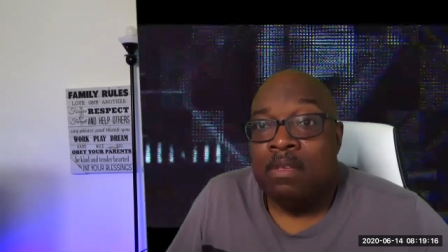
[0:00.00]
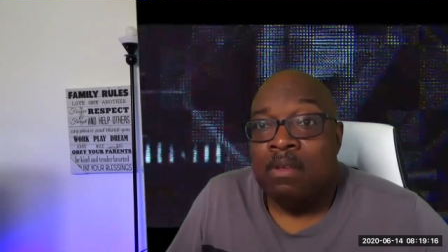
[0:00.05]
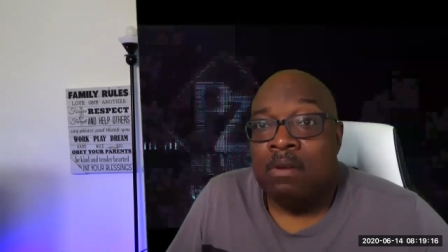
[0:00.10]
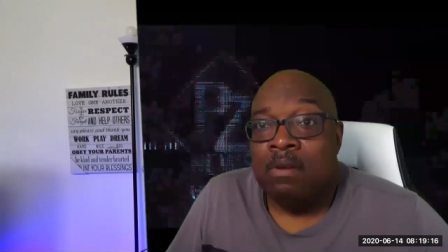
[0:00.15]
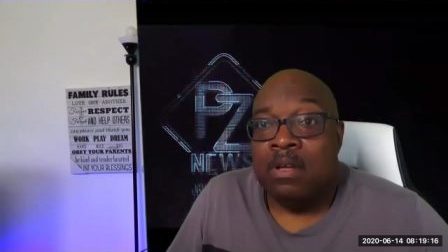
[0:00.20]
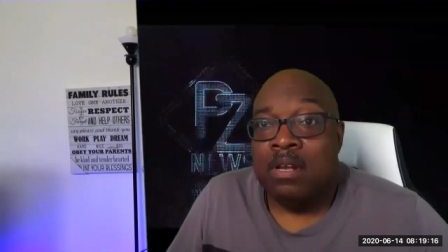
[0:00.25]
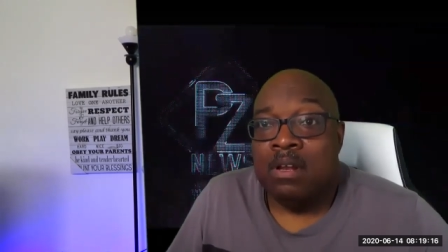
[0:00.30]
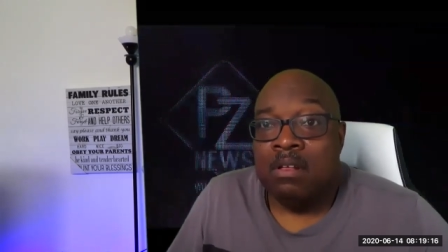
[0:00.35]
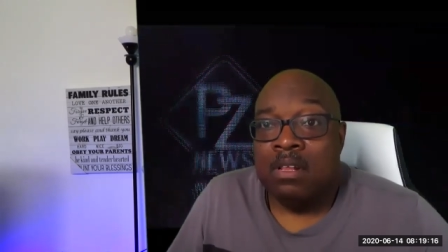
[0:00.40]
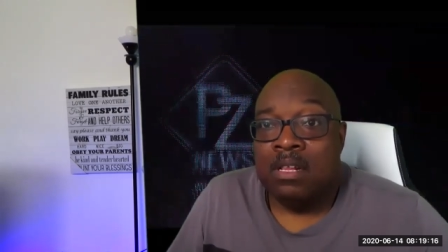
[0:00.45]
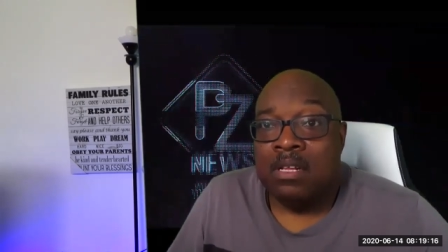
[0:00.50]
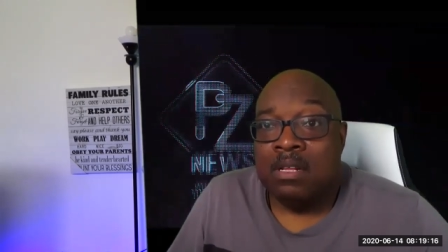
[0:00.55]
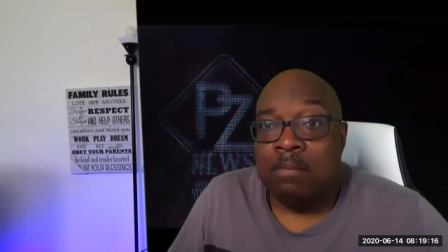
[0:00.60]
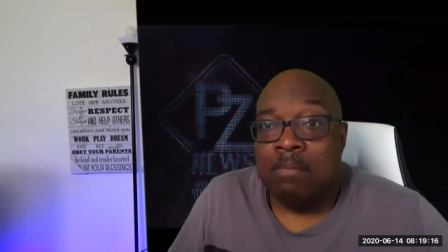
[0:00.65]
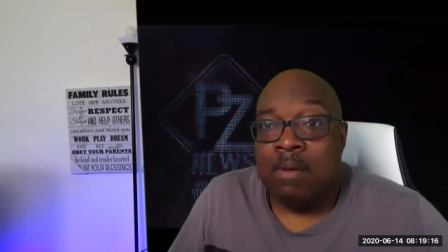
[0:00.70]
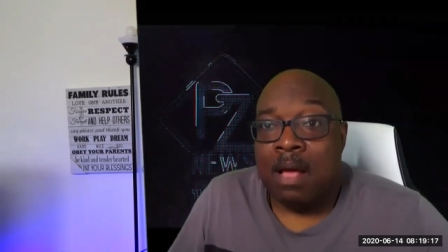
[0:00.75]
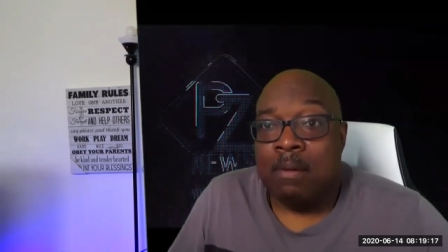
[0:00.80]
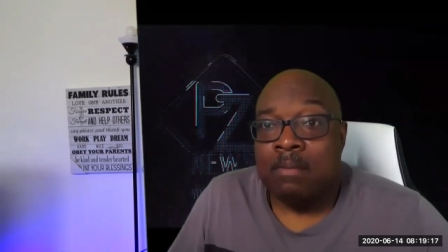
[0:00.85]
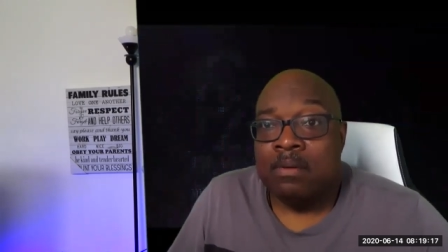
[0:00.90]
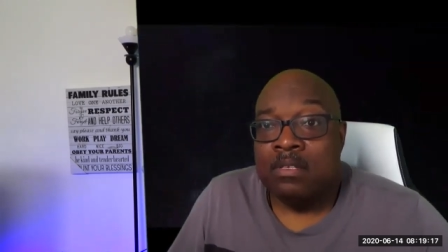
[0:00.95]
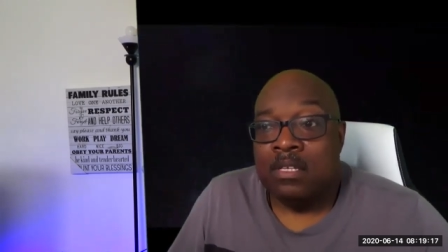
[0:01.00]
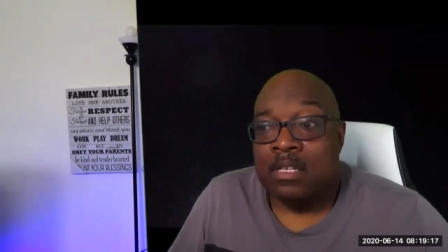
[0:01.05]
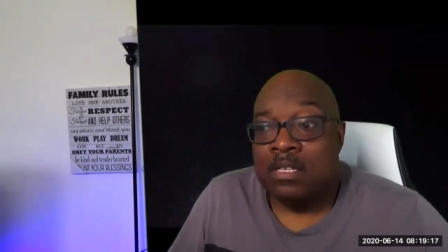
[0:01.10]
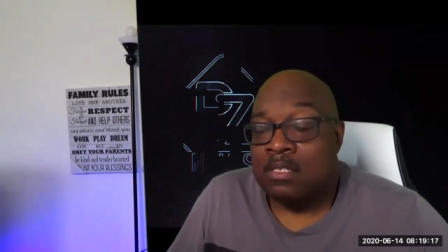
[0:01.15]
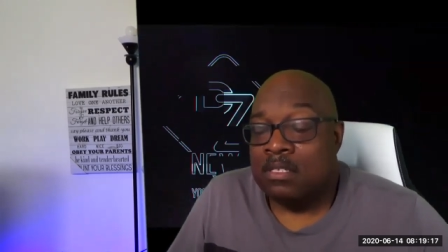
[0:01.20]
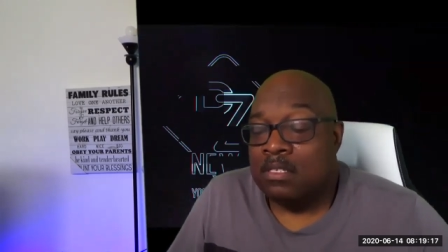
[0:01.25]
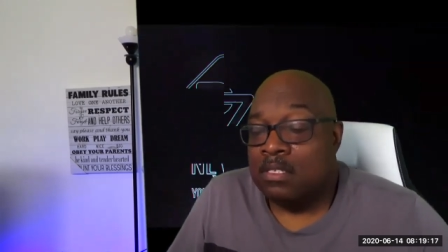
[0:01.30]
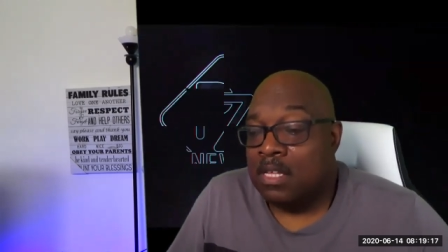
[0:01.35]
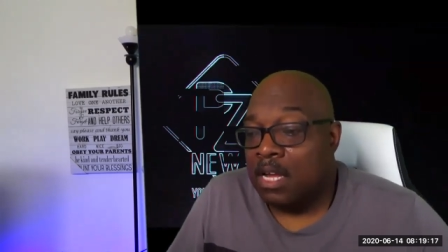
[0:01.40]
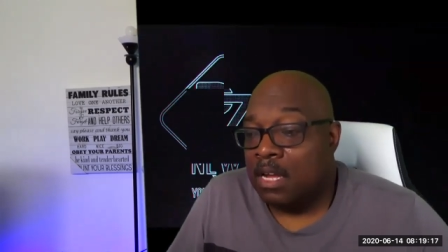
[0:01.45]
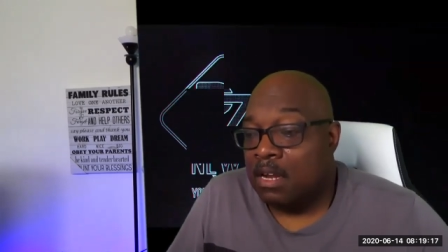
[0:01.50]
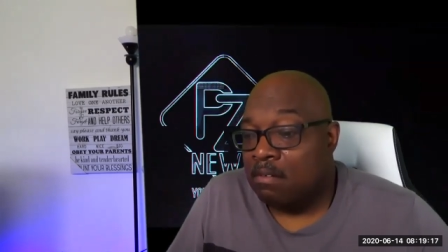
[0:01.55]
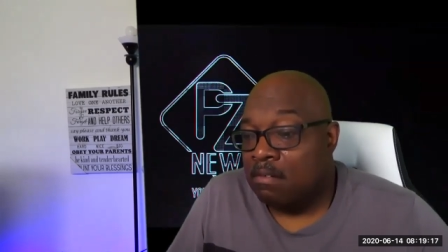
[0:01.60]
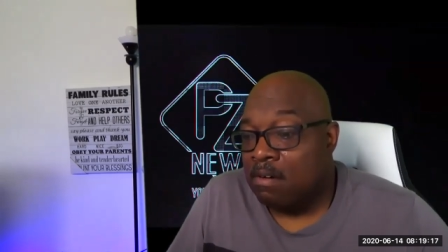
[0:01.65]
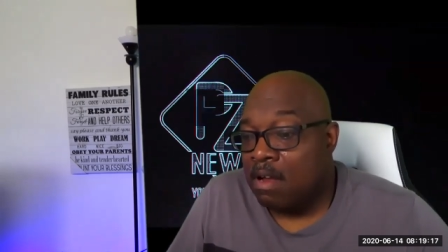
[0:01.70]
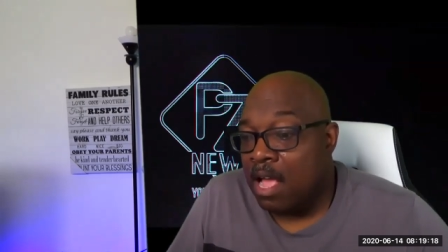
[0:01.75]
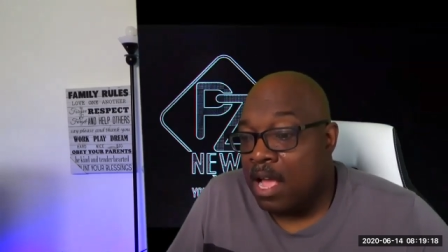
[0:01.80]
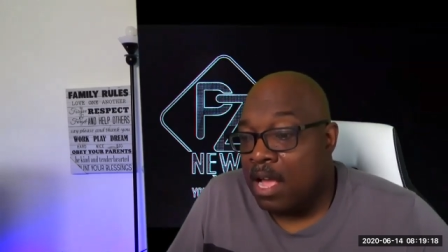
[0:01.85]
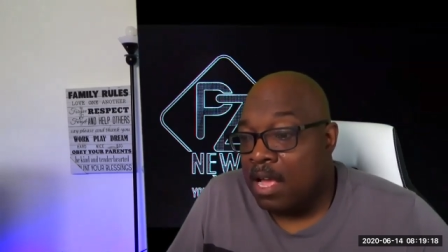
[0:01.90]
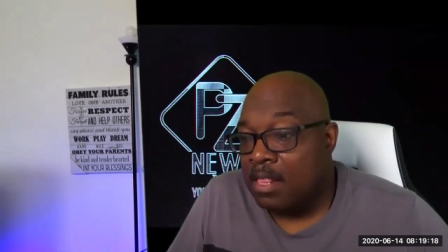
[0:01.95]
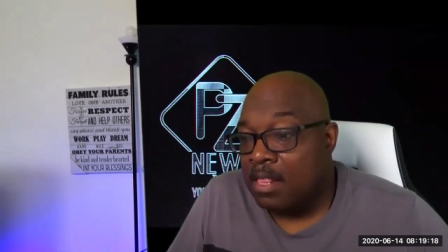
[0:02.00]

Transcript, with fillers: We know that the Bible says in Zechariah